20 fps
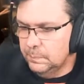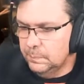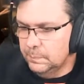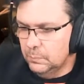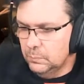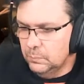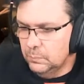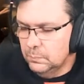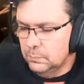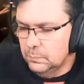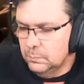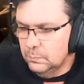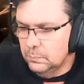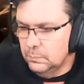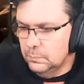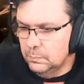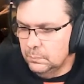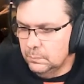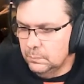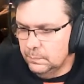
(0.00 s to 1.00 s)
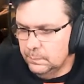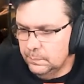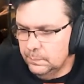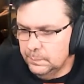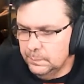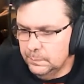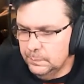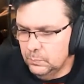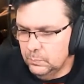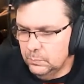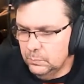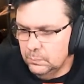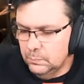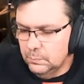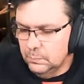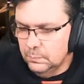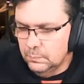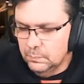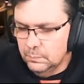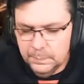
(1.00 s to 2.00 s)
certainly be one that I would
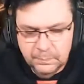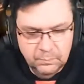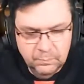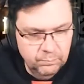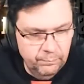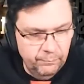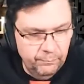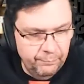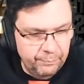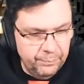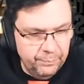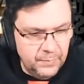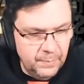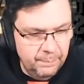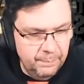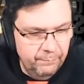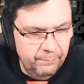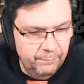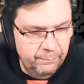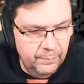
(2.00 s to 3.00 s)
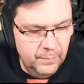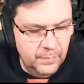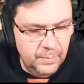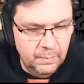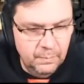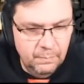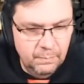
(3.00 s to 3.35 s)
be looking to do fundraisers for.